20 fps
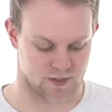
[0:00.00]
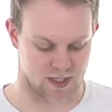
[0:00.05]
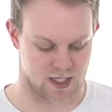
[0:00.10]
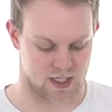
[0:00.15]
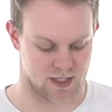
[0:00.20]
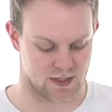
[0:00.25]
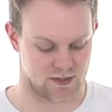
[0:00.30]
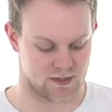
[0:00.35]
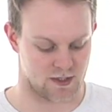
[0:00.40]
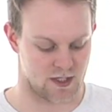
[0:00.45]

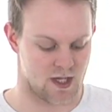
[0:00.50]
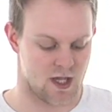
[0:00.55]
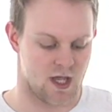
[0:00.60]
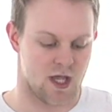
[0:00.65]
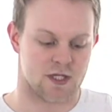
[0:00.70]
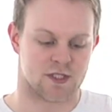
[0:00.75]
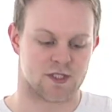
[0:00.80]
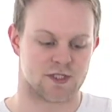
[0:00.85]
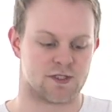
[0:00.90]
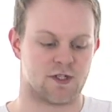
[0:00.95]
and
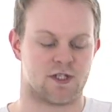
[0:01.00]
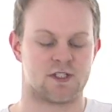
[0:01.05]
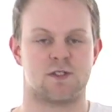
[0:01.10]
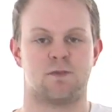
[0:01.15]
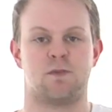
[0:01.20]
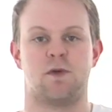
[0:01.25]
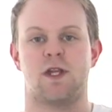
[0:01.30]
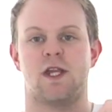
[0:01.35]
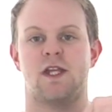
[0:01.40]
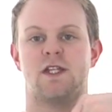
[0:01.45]
just nice
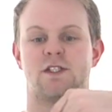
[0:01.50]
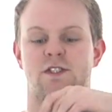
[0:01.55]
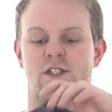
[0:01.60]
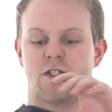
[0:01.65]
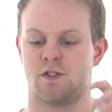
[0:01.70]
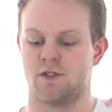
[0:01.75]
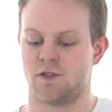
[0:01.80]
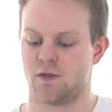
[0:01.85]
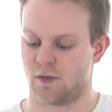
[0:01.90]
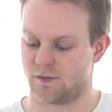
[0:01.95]
to put it
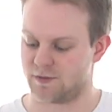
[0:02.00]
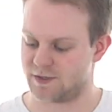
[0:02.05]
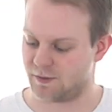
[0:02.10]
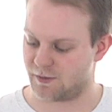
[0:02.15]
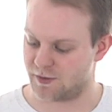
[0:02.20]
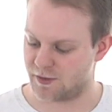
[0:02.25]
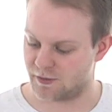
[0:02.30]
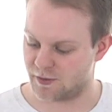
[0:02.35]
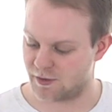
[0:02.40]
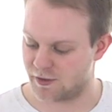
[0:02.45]
into, obviously
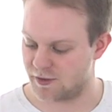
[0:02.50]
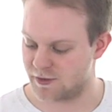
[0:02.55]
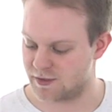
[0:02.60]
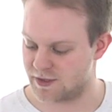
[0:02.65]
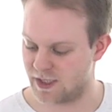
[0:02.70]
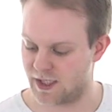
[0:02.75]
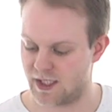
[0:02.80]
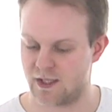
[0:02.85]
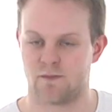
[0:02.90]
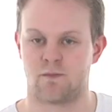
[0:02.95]
when you're not
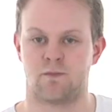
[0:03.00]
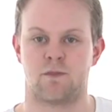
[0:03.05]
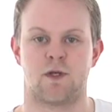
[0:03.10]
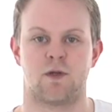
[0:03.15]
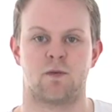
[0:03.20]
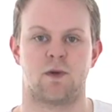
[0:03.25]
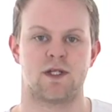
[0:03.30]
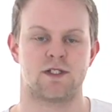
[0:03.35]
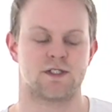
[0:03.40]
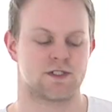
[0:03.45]
using it, and
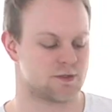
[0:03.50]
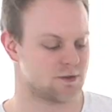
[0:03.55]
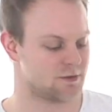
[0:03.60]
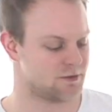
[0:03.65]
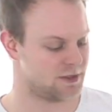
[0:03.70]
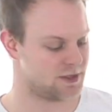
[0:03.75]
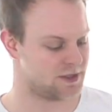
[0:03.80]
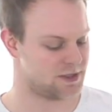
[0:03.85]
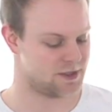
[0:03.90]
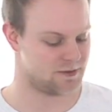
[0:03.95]
put it away in
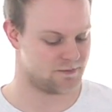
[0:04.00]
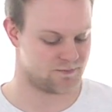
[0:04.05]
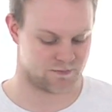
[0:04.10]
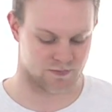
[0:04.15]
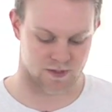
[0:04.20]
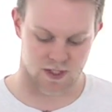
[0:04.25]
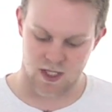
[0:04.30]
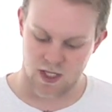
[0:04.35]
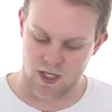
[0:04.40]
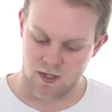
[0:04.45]
storage.
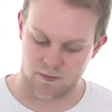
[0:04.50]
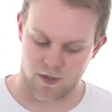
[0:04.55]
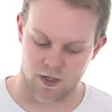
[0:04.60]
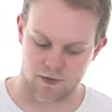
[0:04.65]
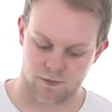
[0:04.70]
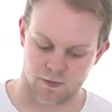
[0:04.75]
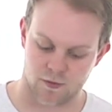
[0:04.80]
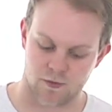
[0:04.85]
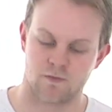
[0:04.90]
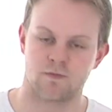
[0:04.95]
But
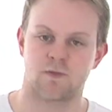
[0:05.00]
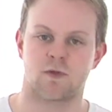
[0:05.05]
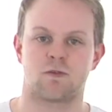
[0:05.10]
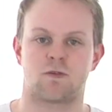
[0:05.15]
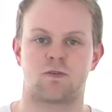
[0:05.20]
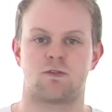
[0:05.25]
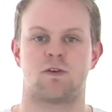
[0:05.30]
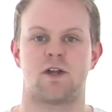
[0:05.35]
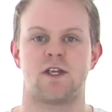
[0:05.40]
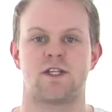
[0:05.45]
overall,
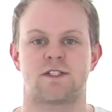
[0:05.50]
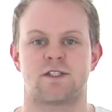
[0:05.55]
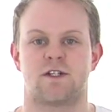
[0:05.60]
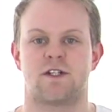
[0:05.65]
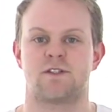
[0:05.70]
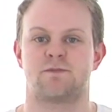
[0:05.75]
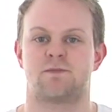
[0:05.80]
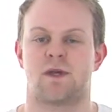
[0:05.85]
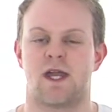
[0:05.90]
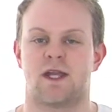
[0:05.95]
great
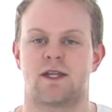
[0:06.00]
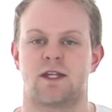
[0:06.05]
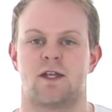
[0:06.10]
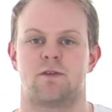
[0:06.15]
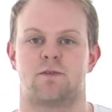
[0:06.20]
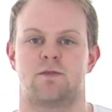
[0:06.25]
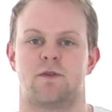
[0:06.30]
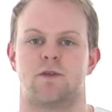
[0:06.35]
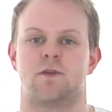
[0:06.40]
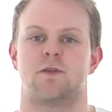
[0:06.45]
size bag
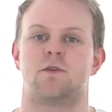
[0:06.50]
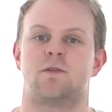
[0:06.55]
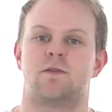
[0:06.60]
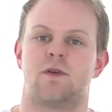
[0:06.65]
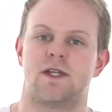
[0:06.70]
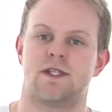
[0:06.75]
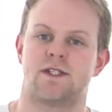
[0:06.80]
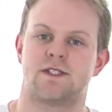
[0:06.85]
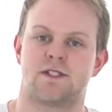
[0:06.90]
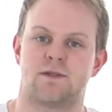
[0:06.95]
there from the North
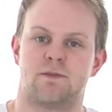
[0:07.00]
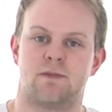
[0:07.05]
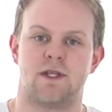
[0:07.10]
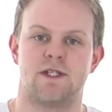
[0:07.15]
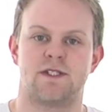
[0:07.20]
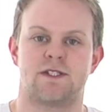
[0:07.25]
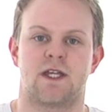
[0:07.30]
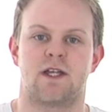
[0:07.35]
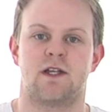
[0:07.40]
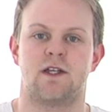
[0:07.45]
Face.
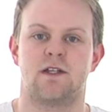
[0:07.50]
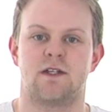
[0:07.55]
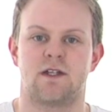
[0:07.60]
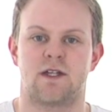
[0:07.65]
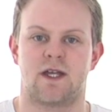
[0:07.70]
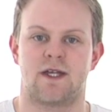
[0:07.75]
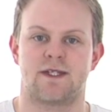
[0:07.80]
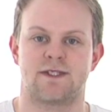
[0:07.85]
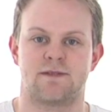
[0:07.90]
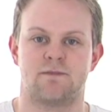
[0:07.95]
Please take a
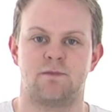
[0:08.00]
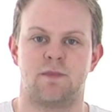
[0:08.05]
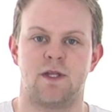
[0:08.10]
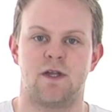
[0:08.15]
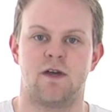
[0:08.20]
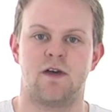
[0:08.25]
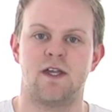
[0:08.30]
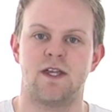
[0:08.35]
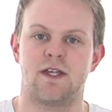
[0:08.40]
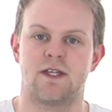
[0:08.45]
look at
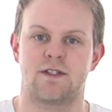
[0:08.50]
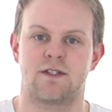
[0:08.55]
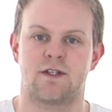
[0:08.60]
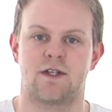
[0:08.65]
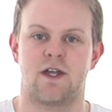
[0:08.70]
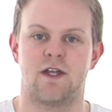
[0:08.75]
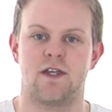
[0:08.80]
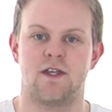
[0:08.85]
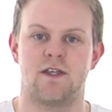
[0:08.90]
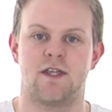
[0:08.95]

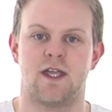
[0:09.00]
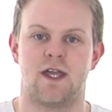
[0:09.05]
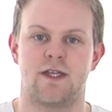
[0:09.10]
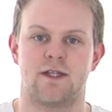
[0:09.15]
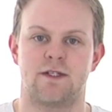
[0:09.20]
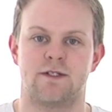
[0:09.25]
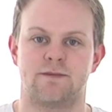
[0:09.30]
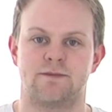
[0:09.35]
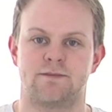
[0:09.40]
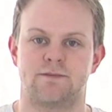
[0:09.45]
simplyhype.co.uk.